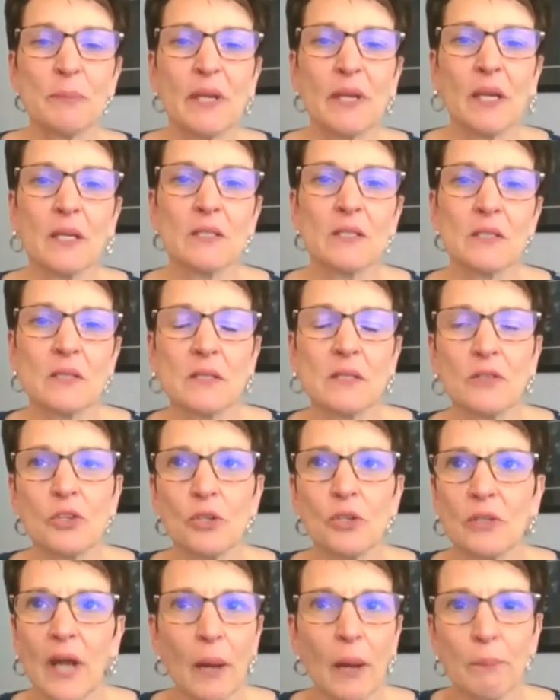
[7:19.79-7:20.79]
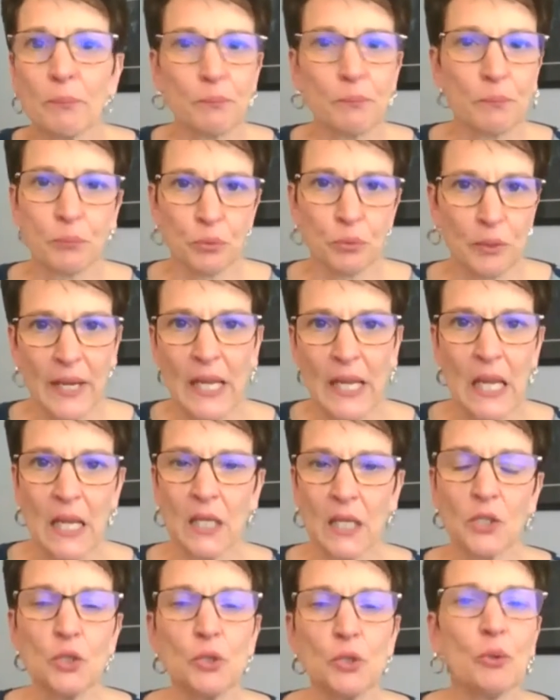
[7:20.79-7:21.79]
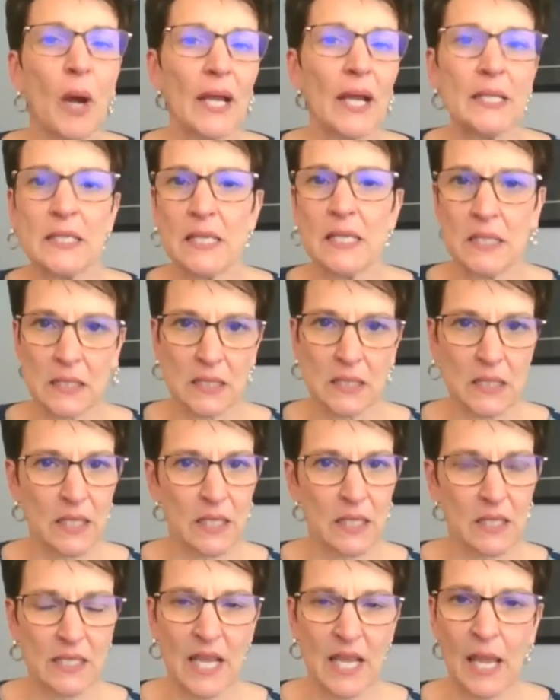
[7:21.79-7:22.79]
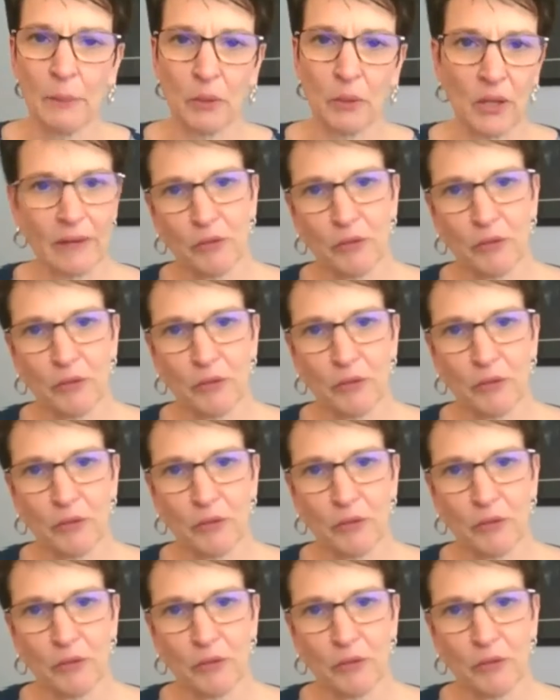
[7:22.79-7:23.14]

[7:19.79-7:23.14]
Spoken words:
because you're not bringing new ideas to the table.